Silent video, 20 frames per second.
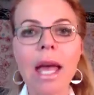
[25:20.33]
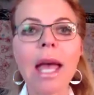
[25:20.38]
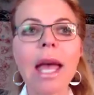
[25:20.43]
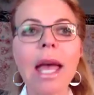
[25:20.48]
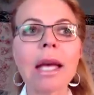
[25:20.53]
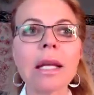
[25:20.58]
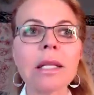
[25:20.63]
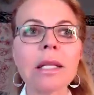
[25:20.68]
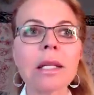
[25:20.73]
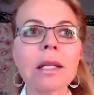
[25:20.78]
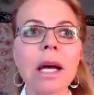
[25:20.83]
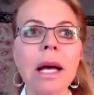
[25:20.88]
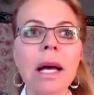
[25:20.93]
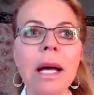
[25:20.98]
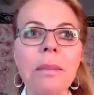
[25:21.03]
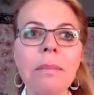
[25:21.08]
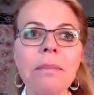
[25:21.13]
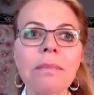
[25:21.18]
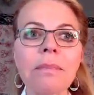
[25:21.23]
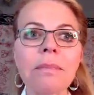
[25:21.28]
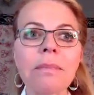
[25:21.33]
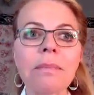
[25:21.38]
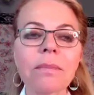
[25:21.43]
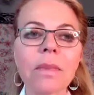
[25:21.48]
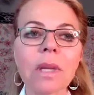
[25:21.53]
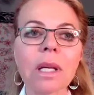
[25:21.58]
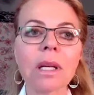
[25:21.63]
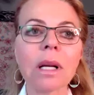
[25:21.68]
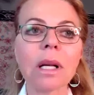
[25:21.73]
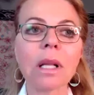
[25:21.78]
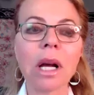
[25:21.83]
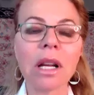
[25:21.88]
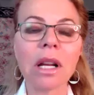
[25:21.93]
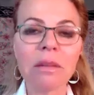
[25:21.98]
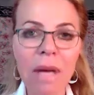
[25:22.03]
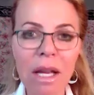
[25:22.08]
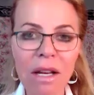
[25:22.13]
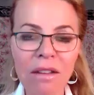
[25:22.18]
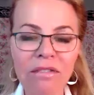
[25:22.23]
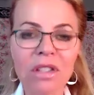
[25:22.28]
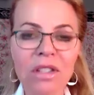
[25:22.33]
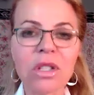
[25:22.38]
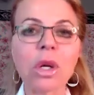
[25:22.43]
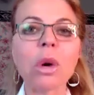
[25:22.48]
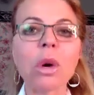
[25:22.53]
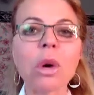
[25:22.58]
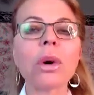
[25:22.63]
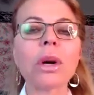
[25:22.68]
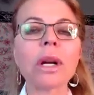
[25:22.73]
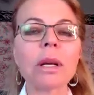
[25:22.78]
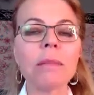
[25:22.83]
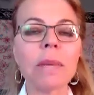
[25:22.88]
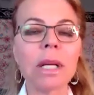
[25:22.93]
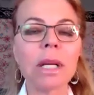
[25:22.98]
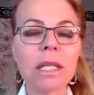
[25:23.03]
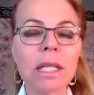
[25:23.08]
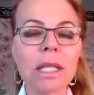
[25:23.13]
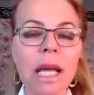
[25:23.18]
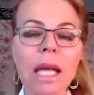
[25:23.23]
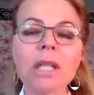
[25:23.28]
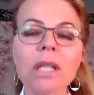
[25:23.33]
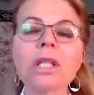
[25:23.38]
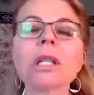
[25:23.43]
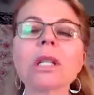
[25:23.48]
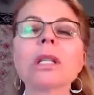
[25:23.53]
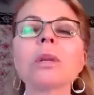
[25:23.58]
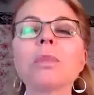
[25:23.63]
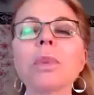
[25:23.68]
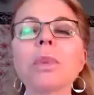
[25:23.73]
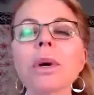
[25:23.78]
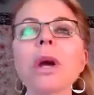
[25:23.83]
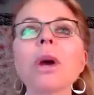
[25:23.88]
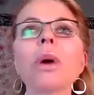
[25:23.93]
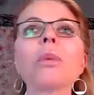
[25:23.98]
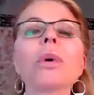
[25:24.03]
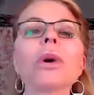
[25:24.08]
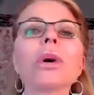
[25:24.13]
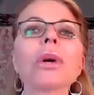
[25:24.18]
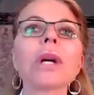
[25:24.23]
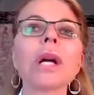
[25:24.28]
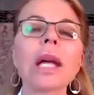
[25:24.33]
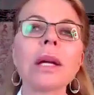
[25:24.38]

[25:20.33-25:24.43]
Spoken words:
And a lot of metaphysical work and meditation and prayer work,